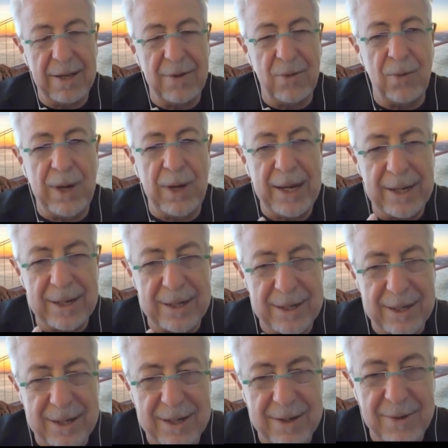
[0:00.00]

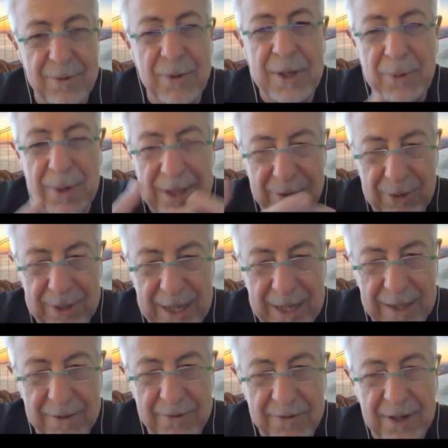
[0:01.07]
where we want to
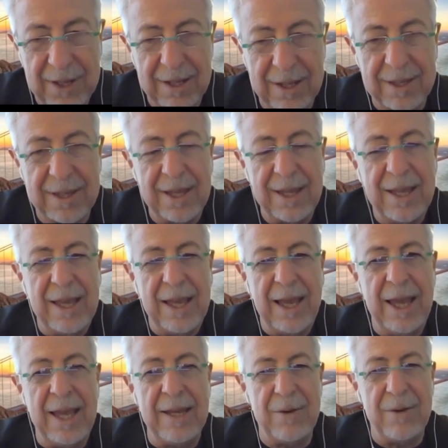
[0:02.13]
take the field,
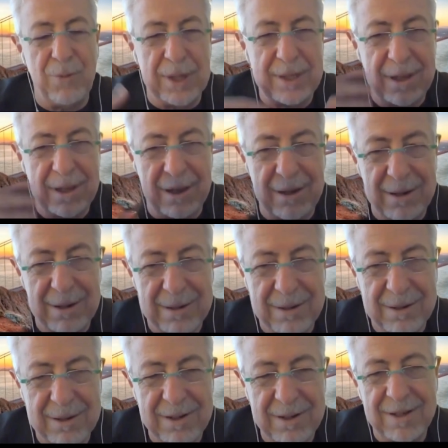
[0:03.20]
and what
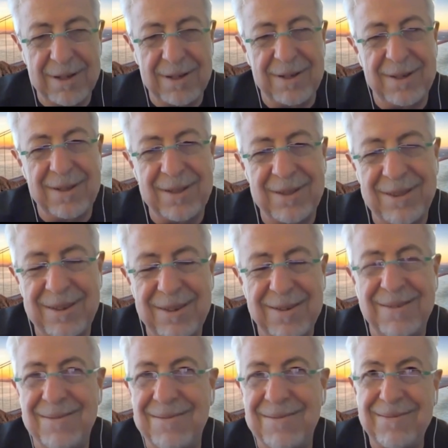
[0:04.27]
are
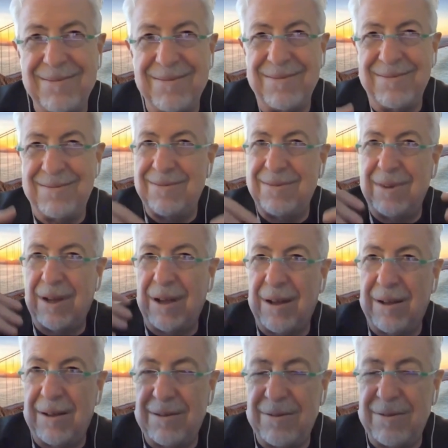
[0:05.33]
the
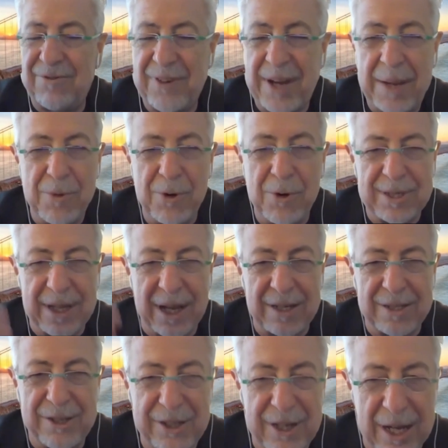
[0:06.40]
frameworks,
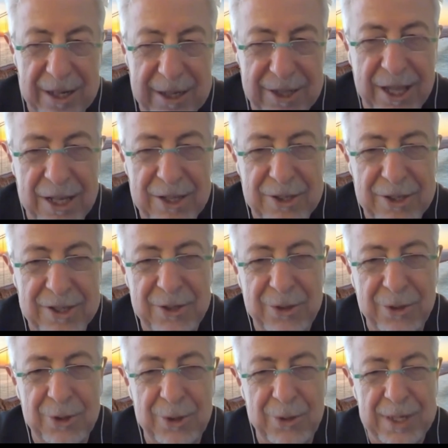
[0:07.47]
architectures
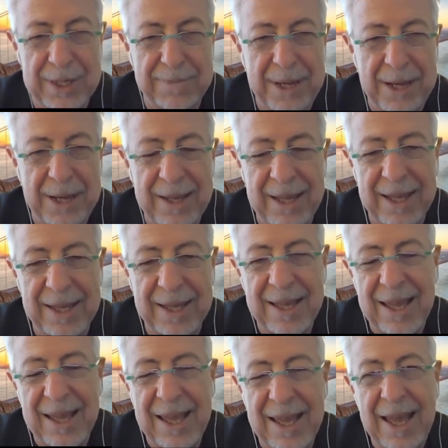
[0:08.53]
we're building,
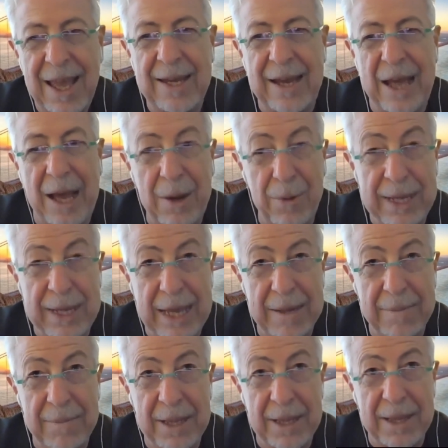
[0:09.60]
and how we
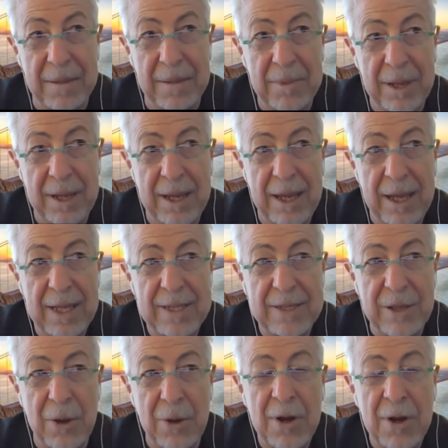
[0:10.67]
can build them.
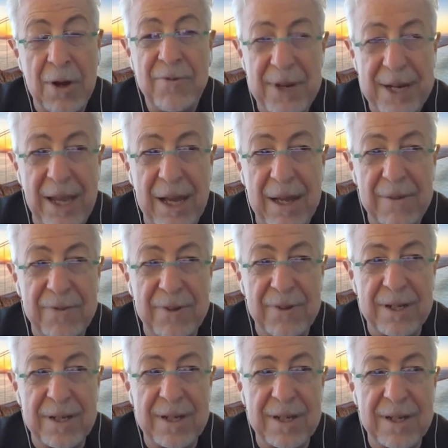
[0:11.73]
So very
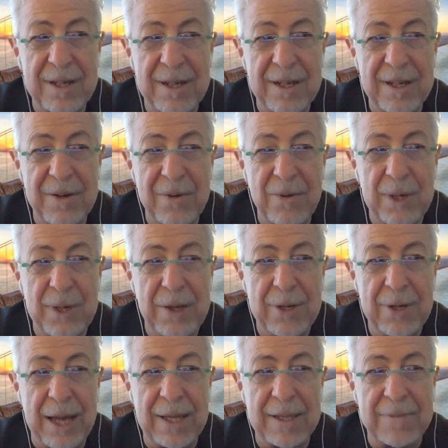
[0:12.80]
often we
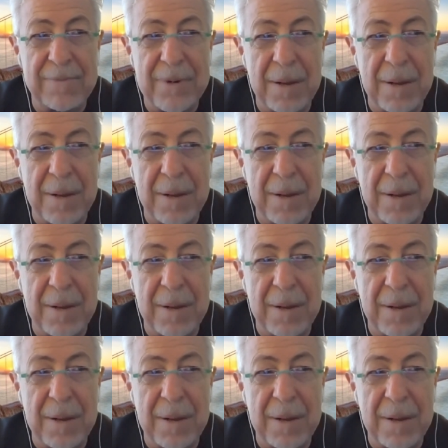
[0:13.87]
look at